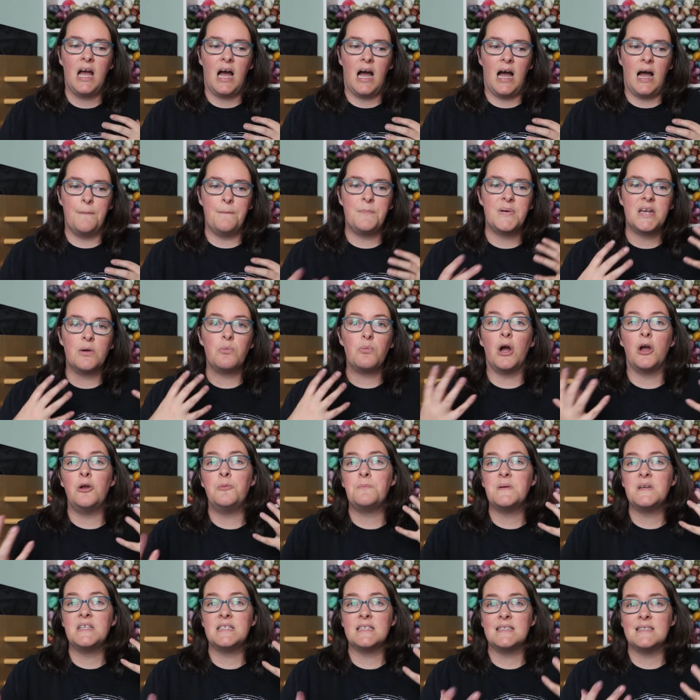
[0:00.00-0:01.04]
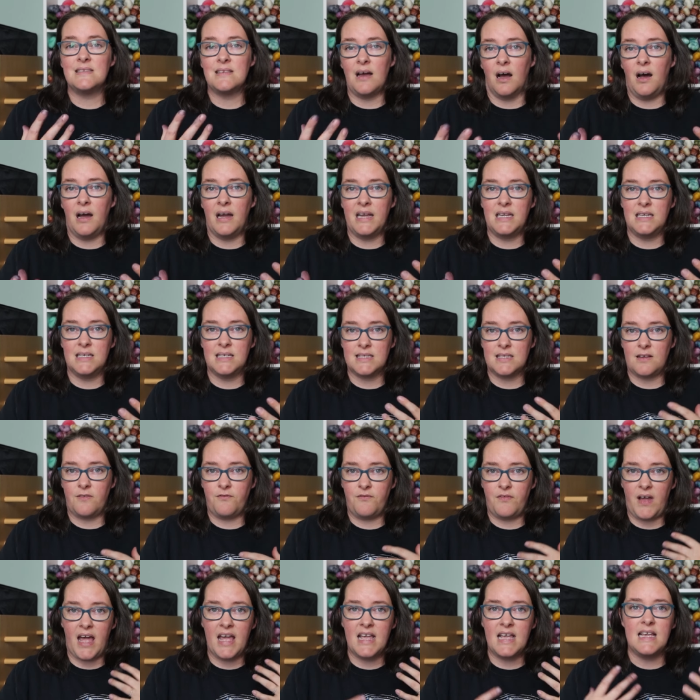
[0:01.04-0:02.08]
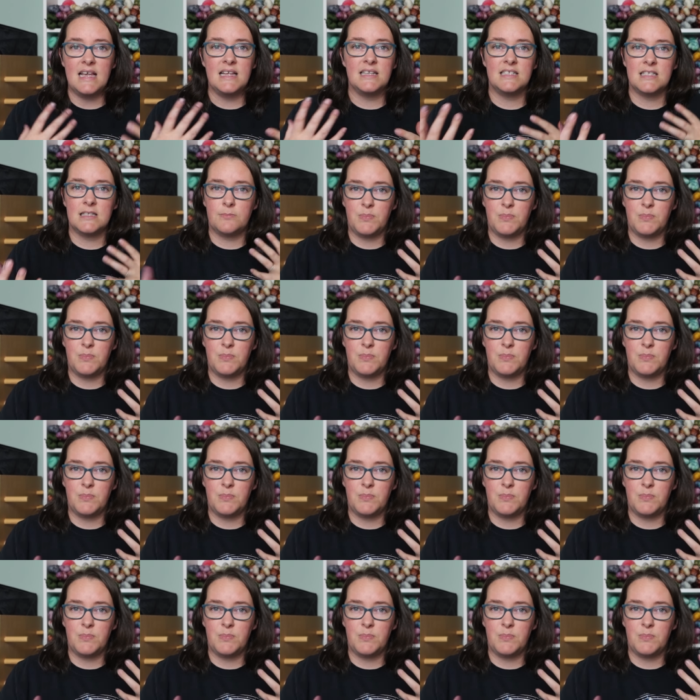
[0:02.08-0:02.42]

but it won't be designed as a fade